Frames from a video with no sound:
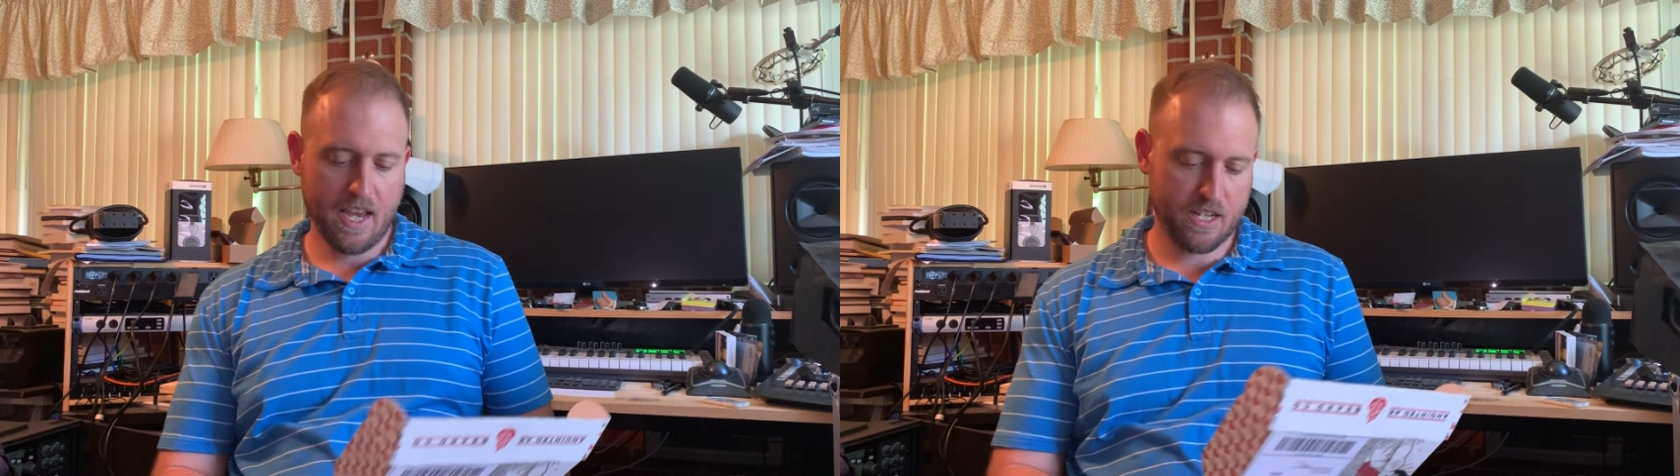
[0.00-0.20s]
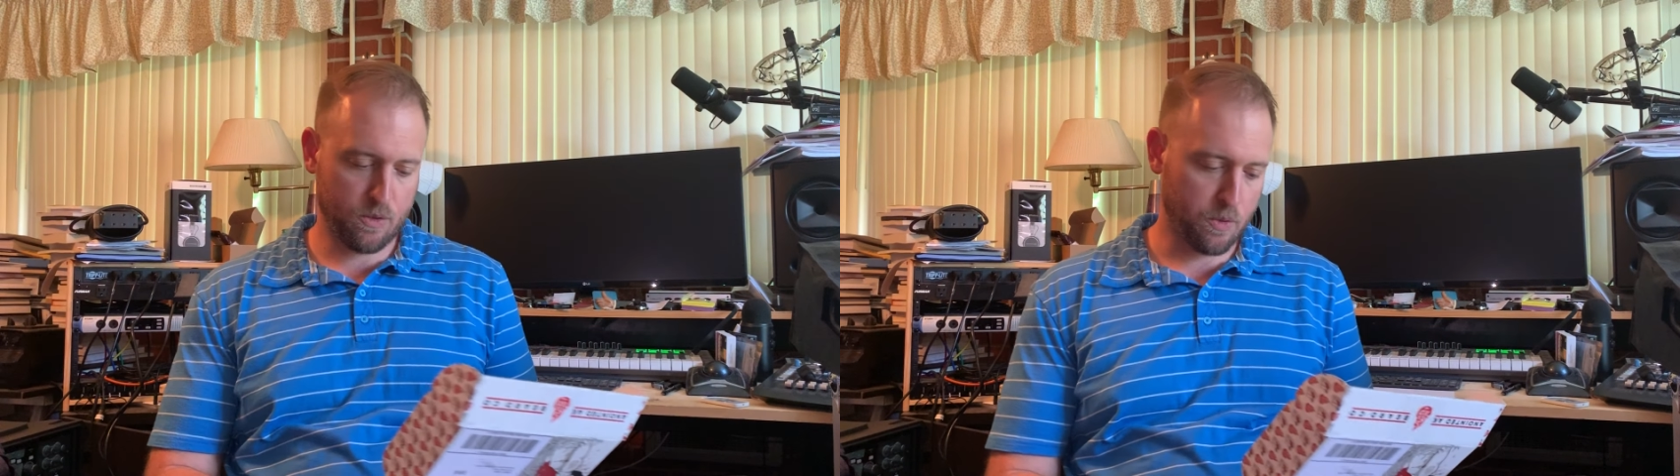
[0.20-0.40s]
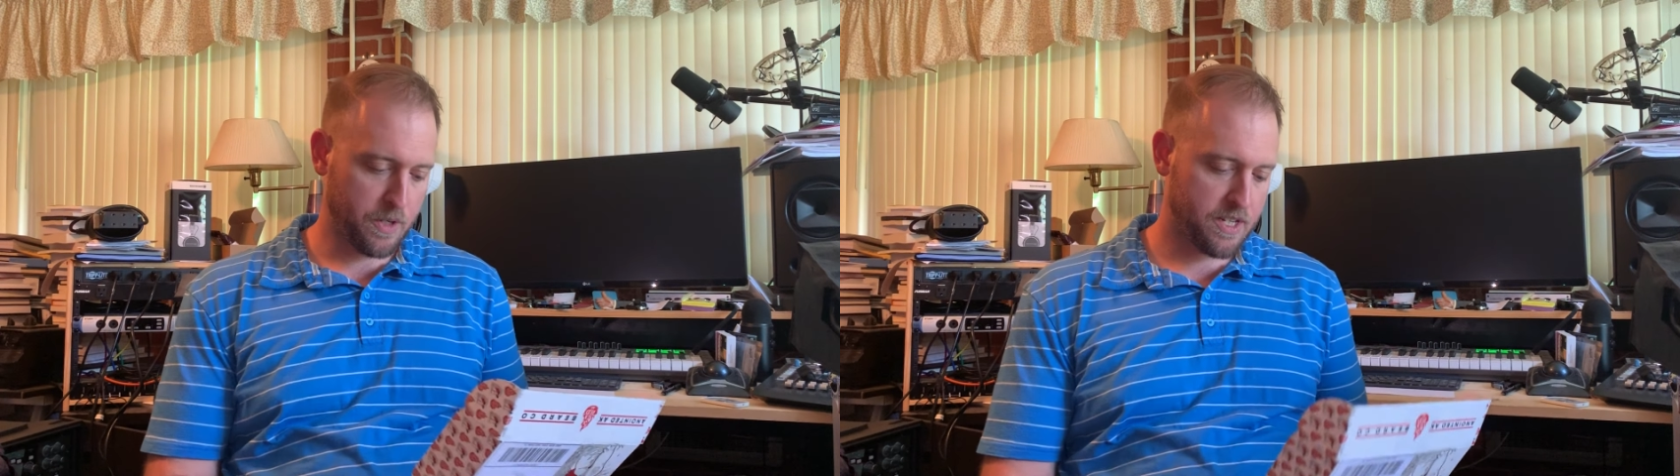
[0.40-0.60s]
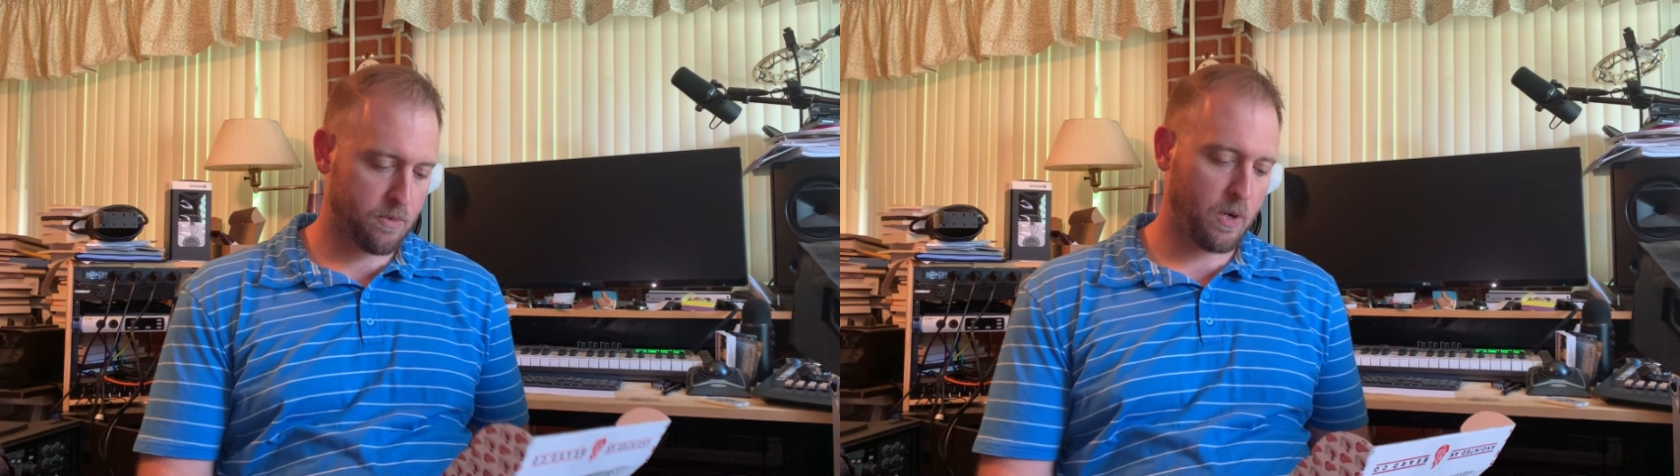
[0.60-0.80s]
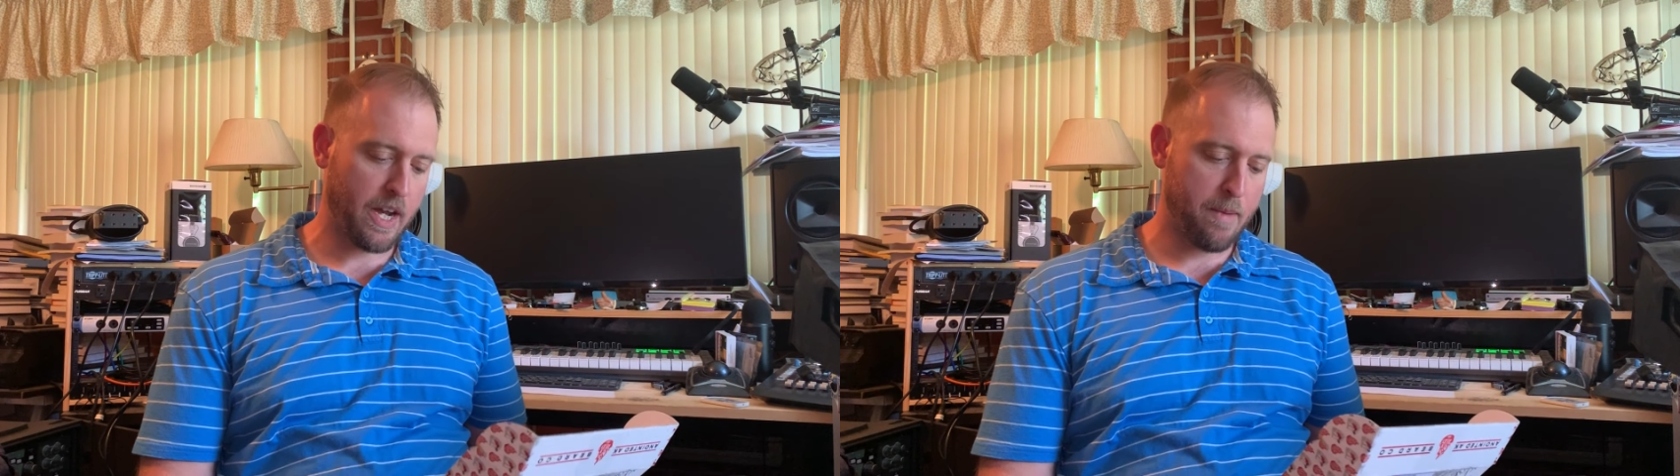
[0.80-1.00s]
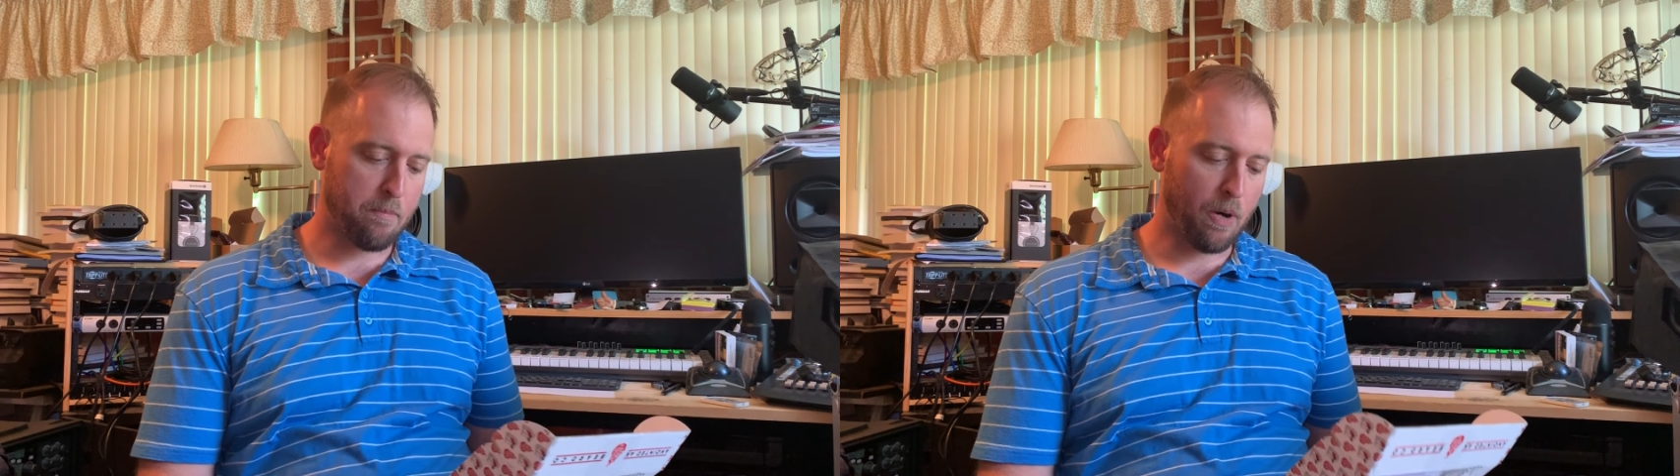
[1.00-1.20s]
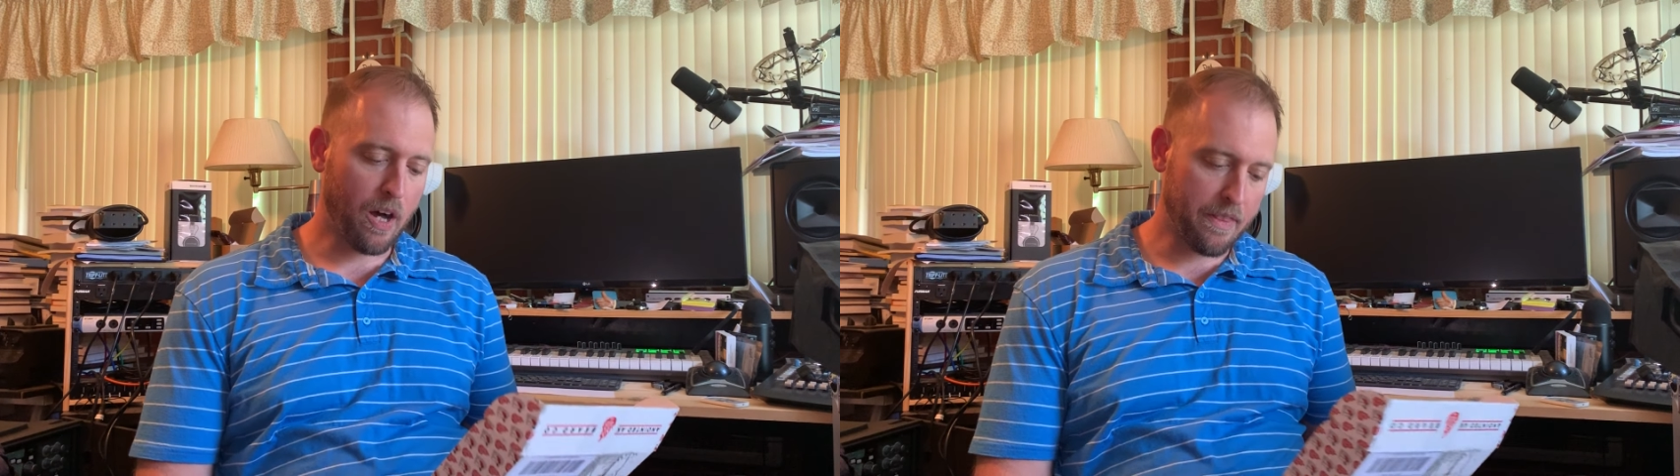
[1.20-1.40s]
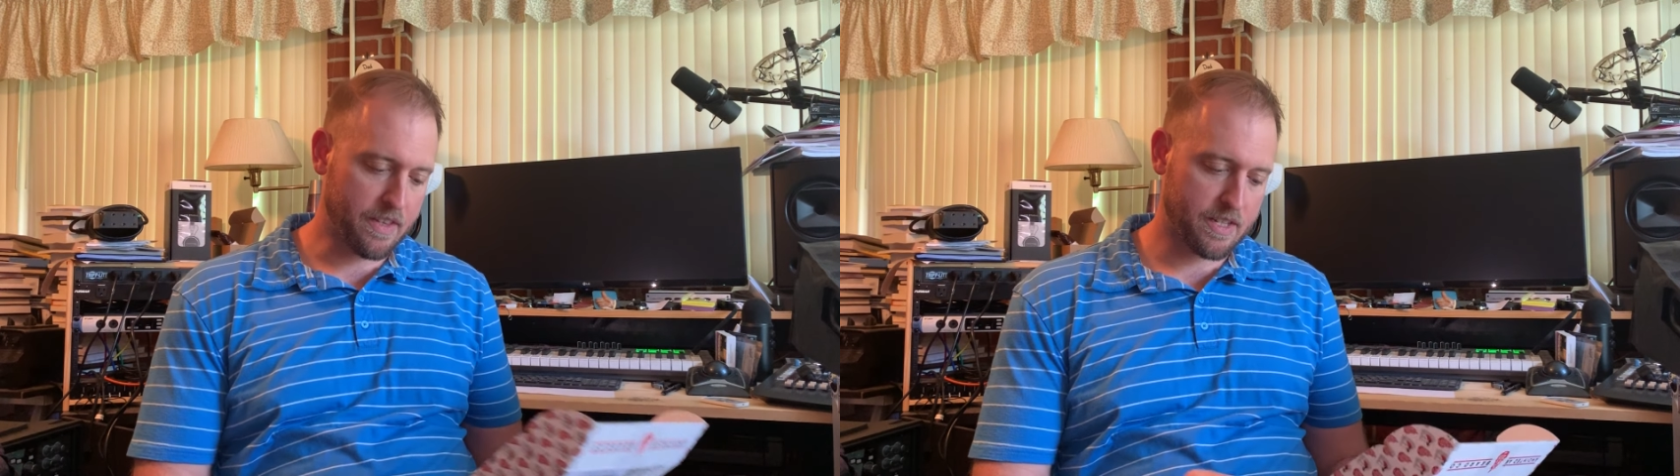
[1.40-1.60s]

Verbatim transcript: the actual reason why I bought